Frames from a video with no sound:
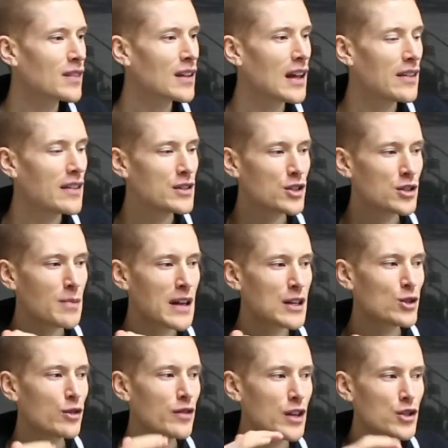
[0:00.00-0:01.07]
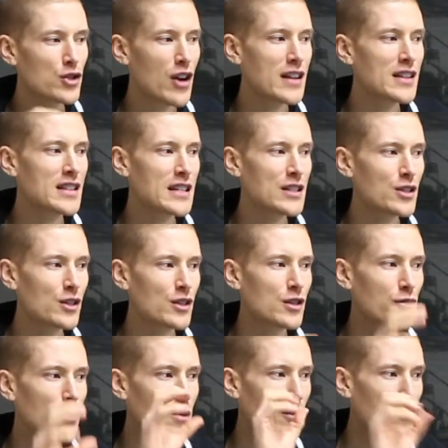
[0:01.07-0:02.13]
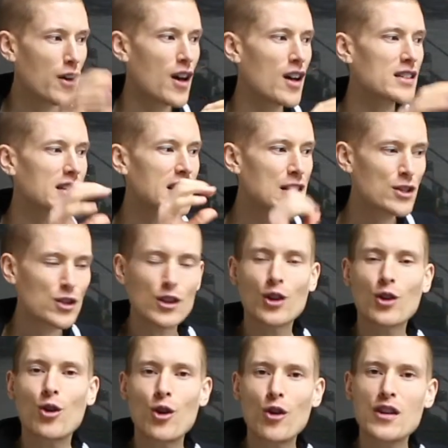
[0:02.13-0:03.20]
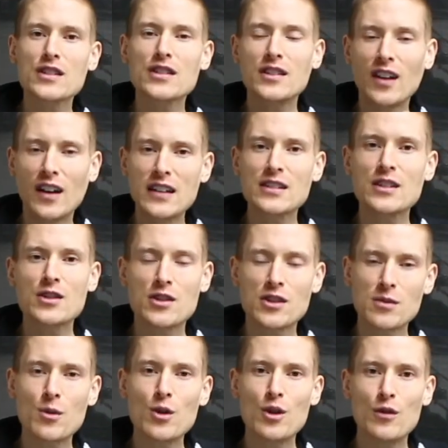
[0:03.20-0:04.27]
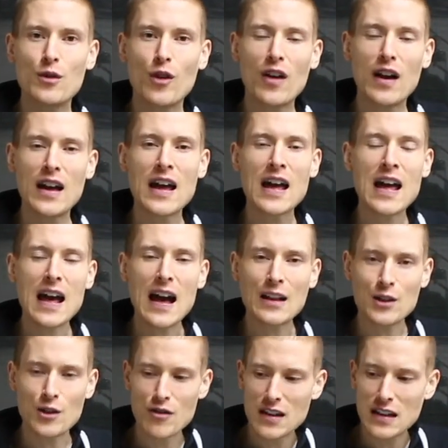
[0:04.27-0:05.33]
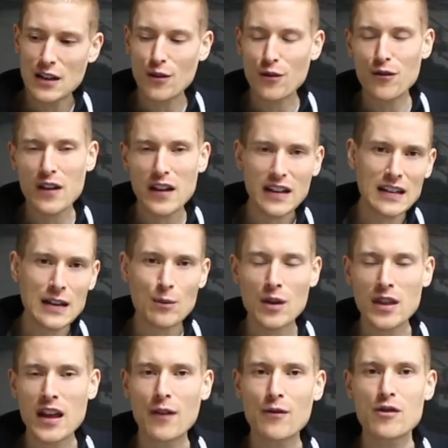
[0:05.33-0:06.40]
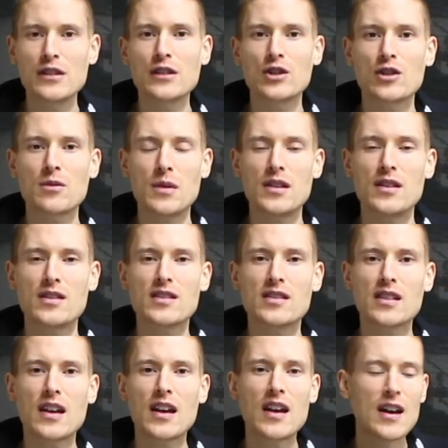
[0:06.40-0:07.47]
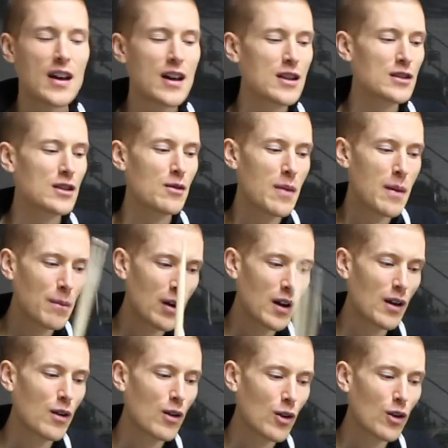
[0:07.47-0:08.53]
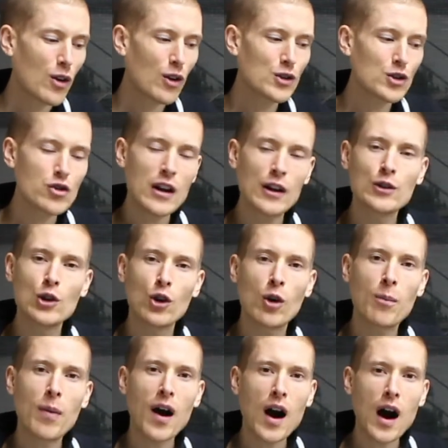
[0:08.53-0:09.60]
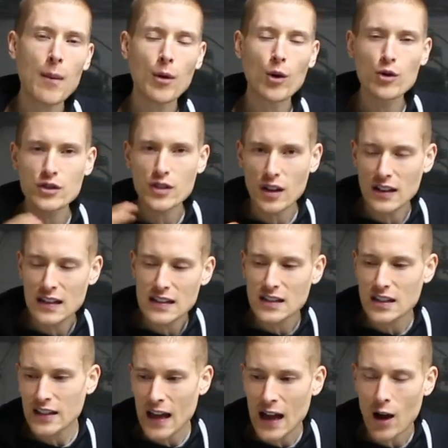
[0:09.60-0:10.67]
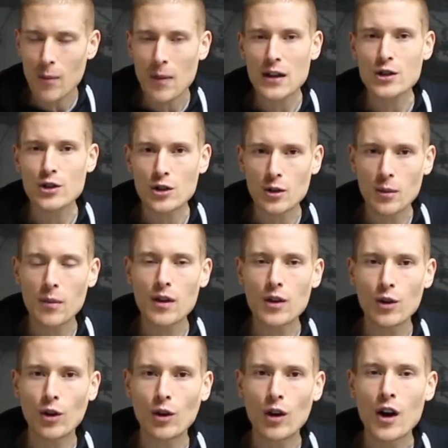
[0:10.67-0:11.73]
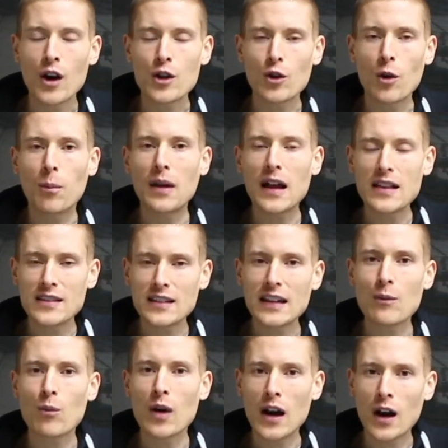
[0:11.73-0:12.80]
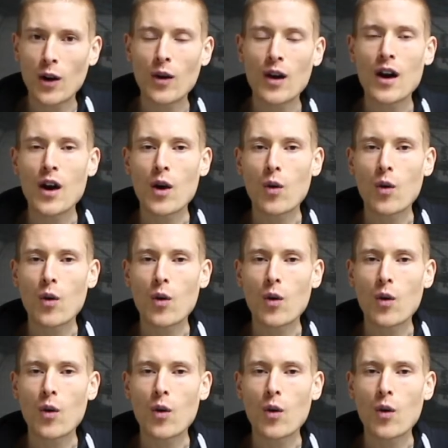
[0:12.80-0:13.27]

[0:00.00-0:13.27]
And then just make sure those transitions from the verse into the chorus are nice and smooth, alright? And you're really fitting in with the other instruments. So remember, concentrate on your part, but also listen out and make sure you're blending in well